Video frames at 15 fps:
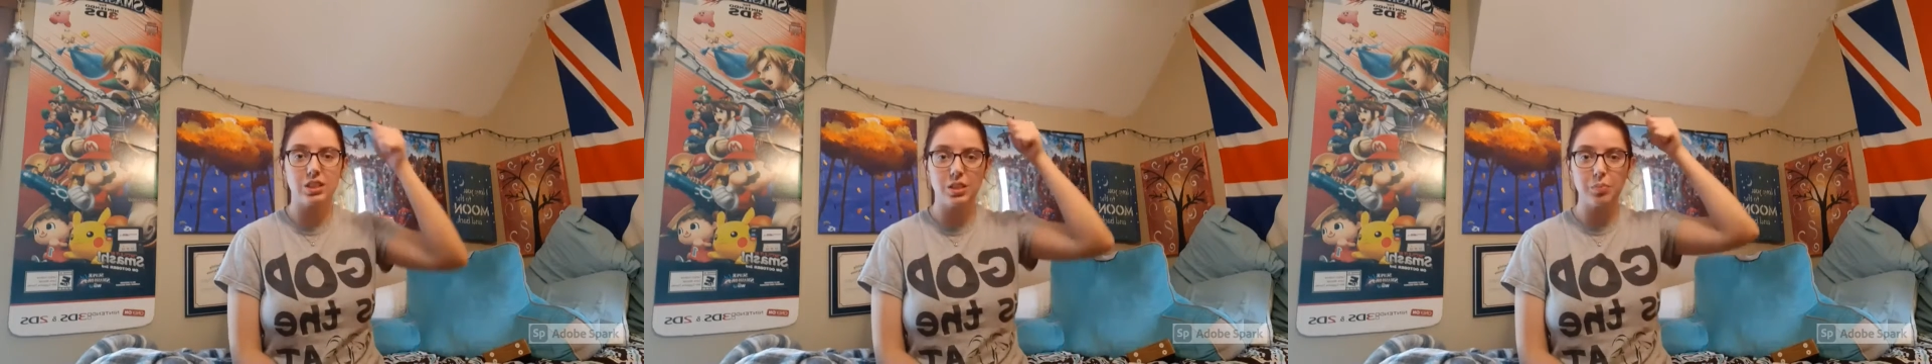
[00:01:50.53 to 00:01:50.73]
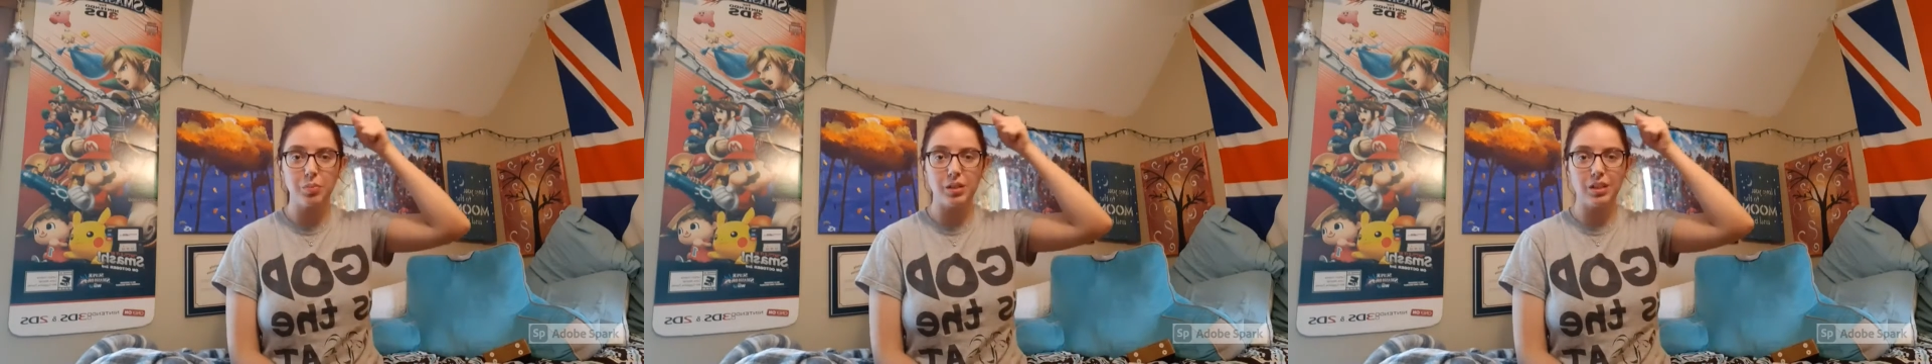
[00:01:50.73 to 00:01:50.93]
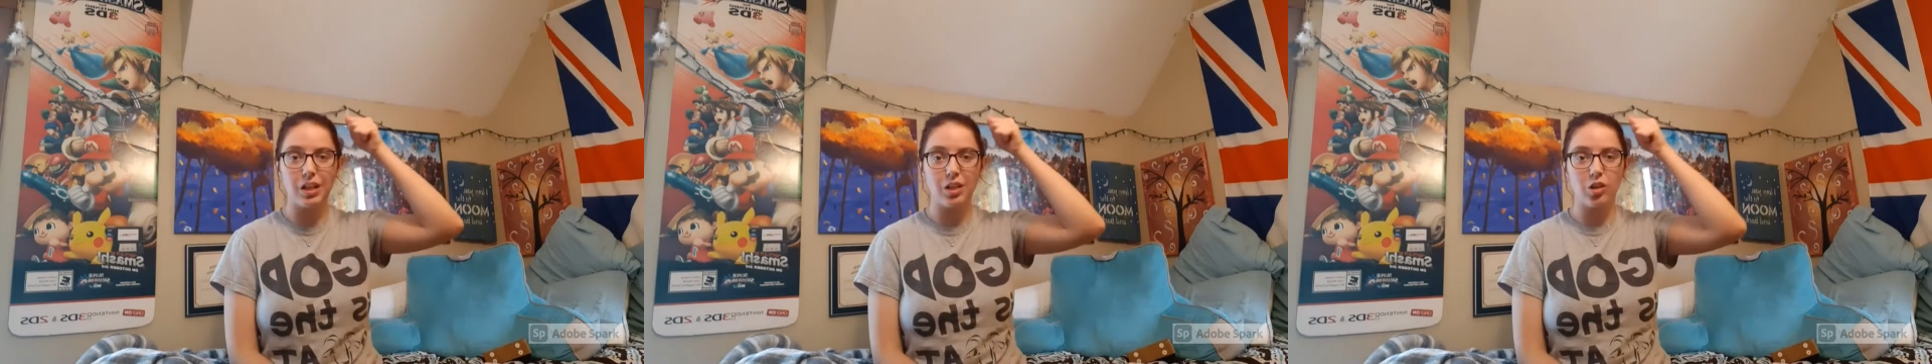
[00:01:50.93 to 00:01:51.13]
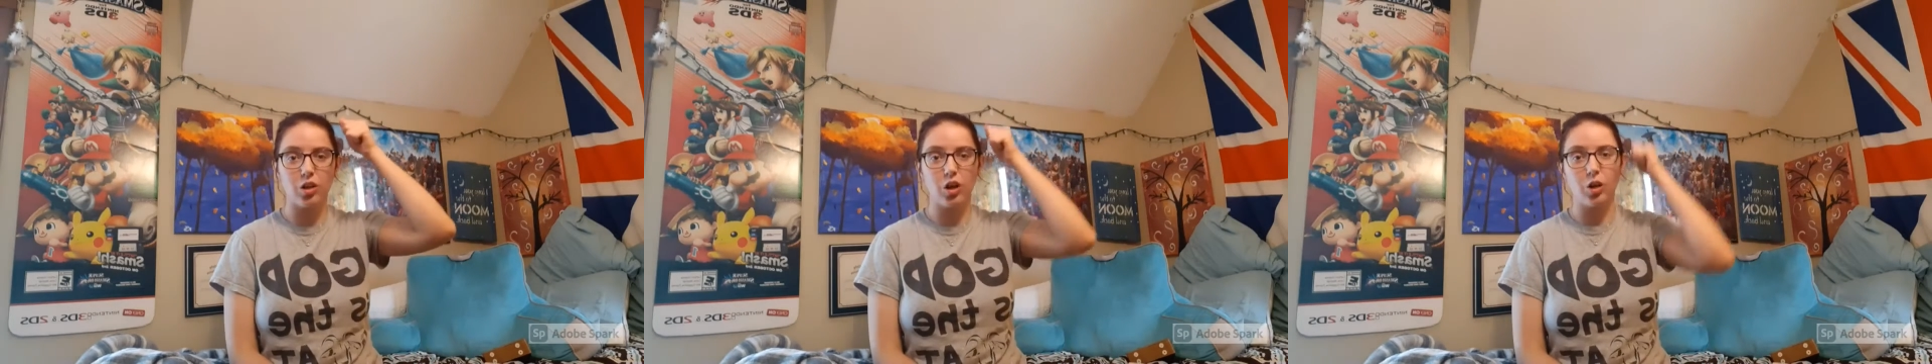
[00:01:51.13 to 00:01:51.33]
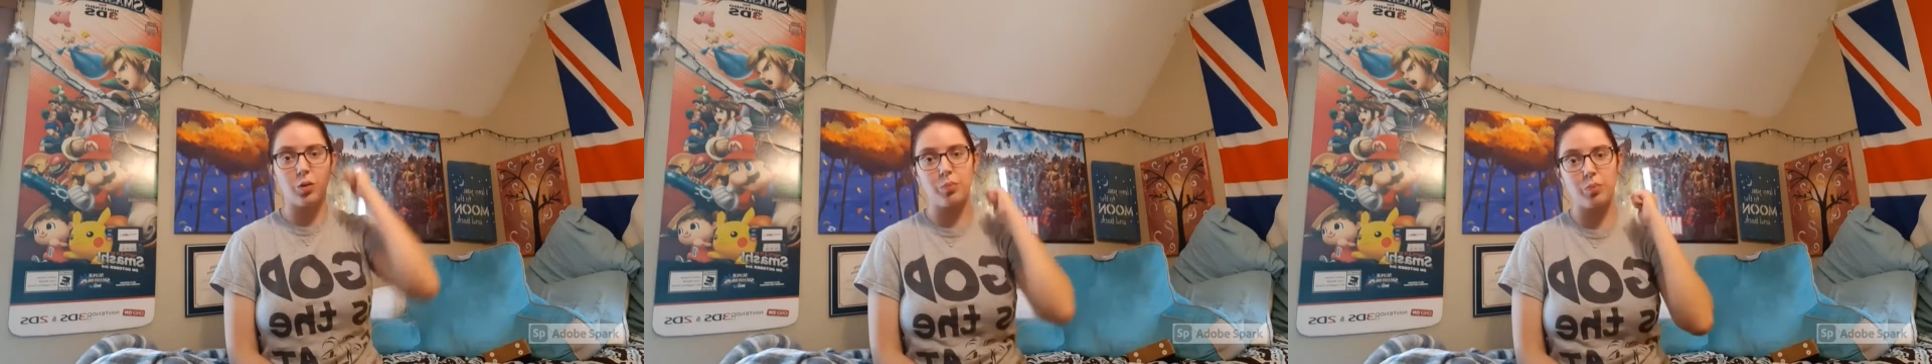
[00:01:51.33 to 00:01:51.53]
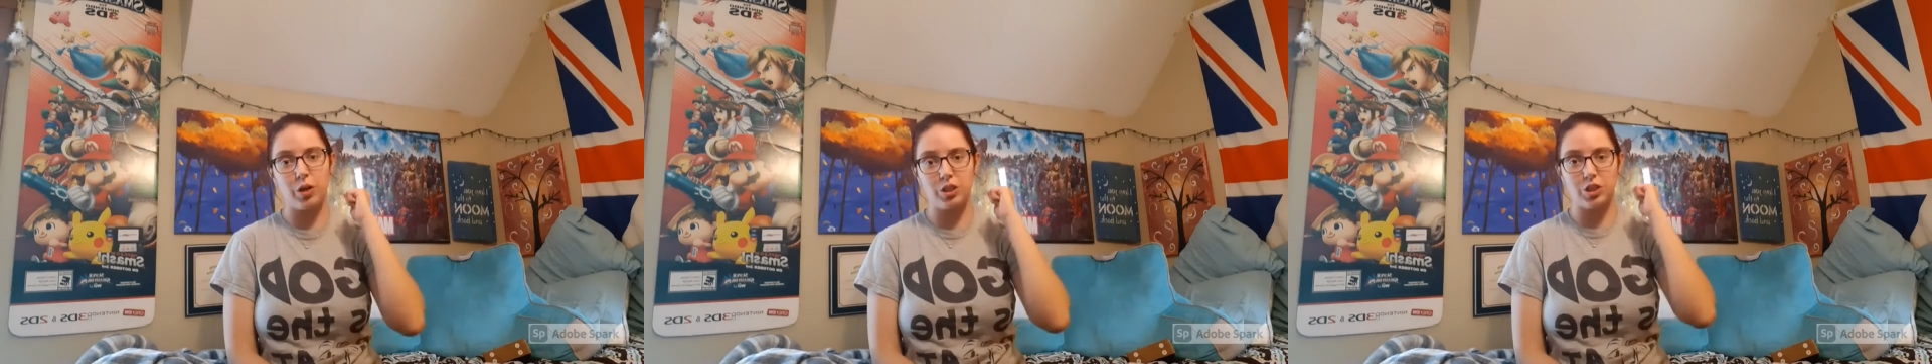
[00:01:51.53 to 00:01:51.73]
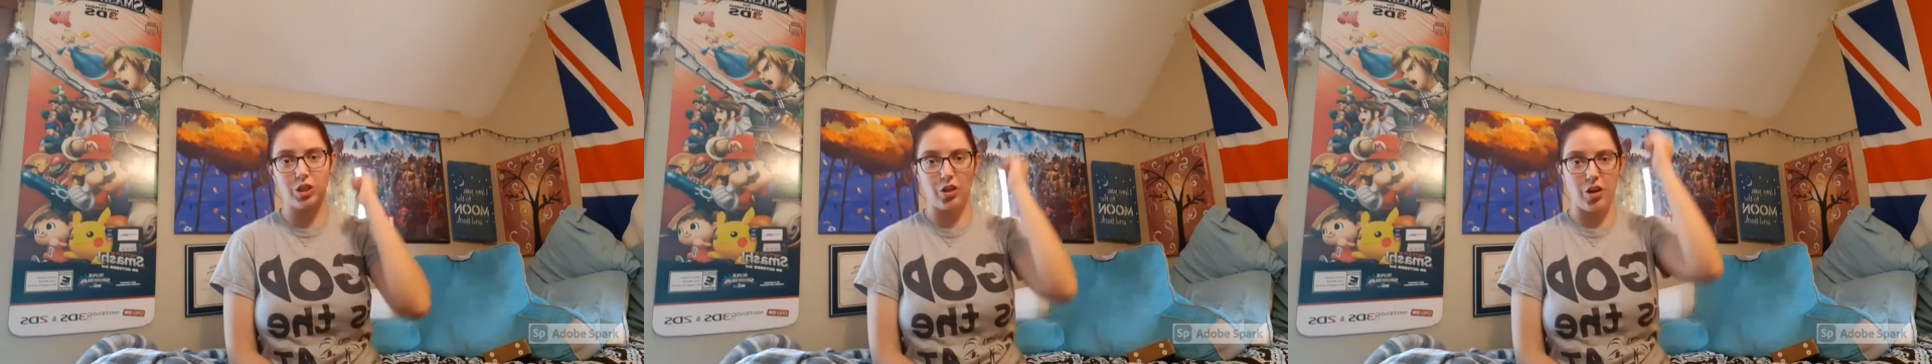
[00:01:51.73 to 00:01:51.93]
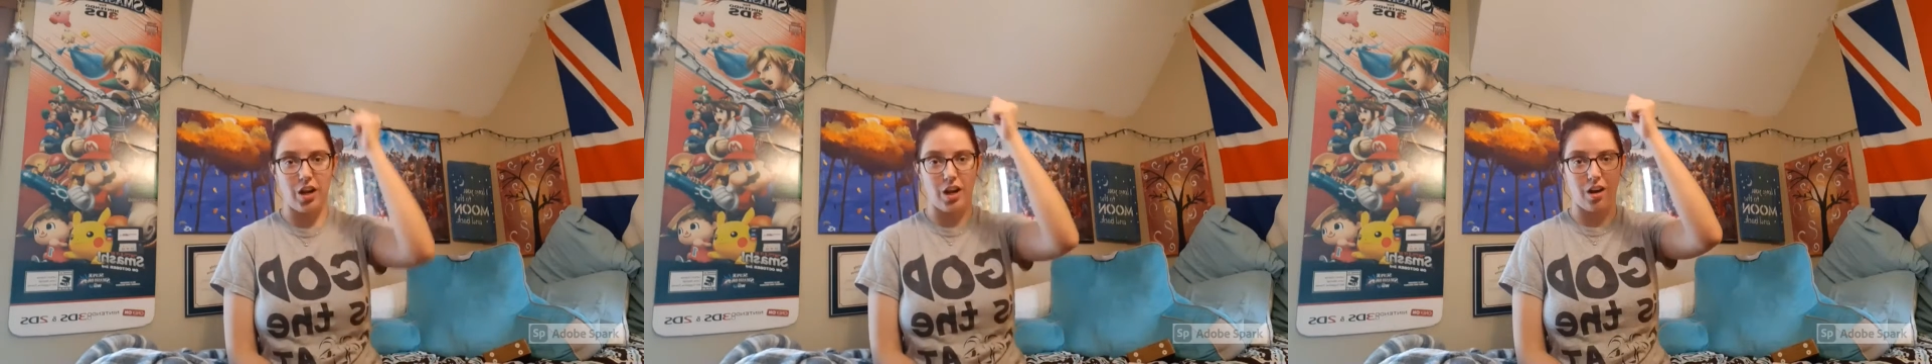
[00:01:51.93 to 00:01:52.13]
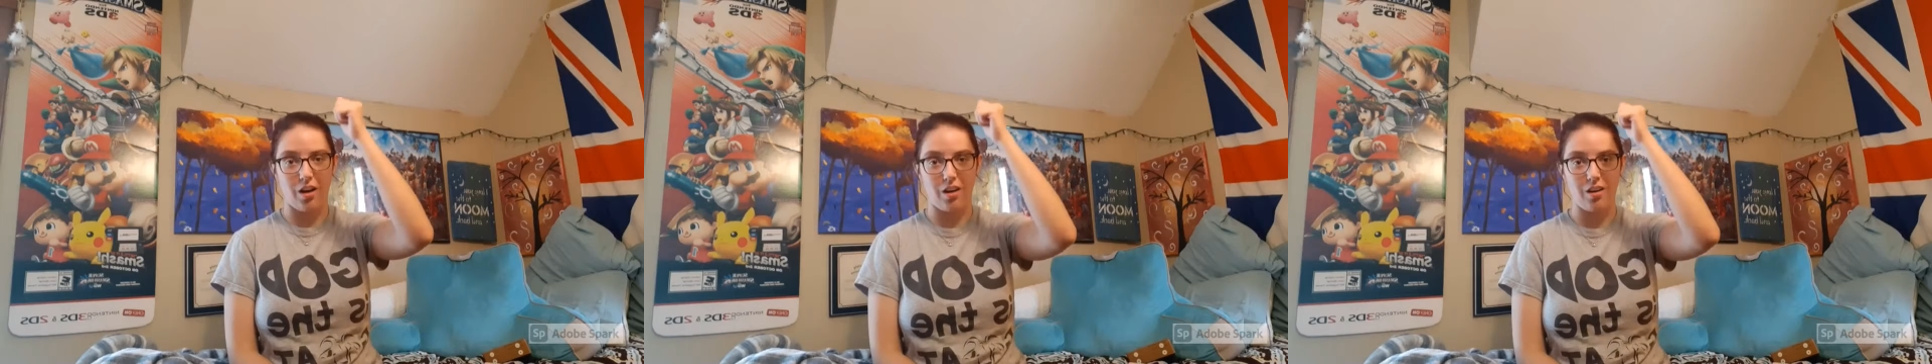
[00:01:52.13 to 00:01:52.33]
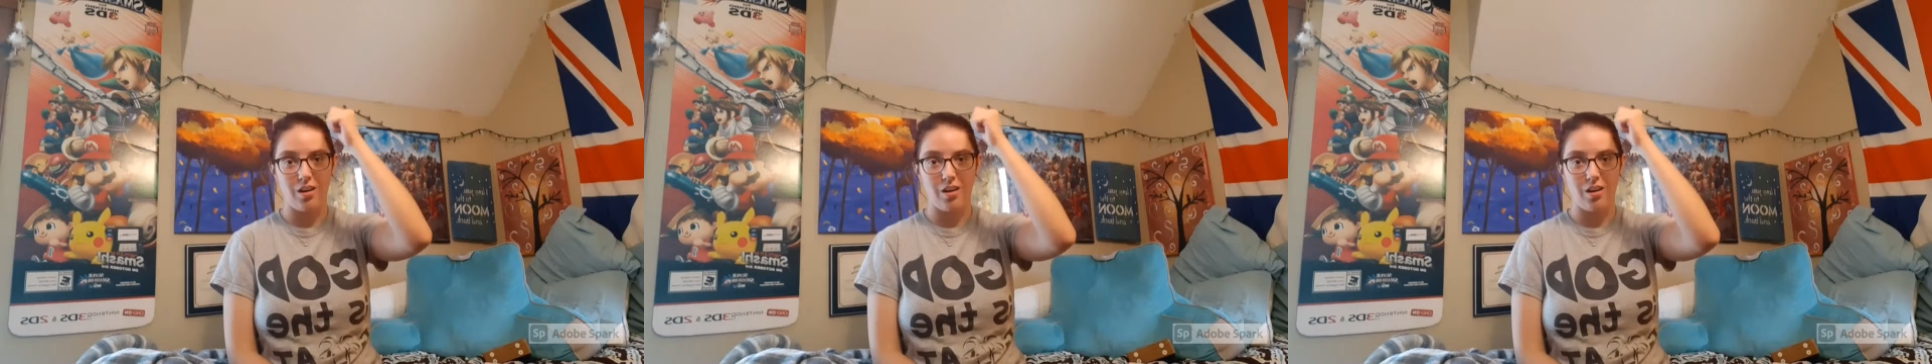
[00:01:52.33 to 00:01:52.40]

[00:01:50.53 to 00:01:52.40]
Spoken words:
simply like you're brushing your hair